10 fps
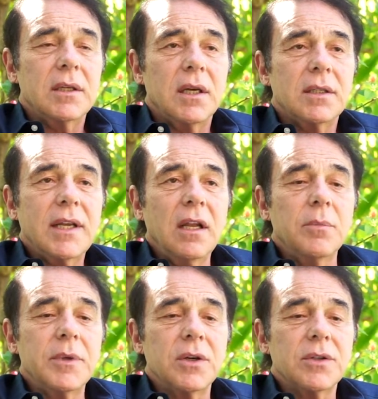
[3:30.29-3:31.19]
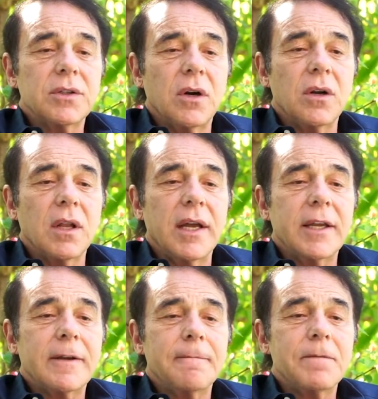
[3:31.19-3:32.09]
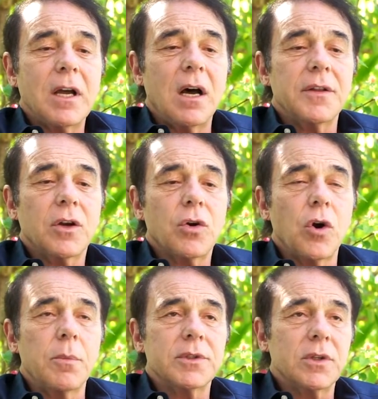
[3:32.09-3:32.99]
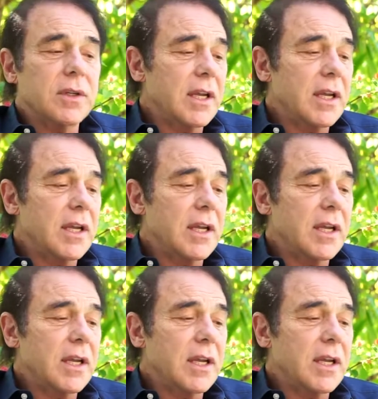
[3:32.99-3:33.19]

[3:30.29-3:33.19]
telomeres are like on the chromosome.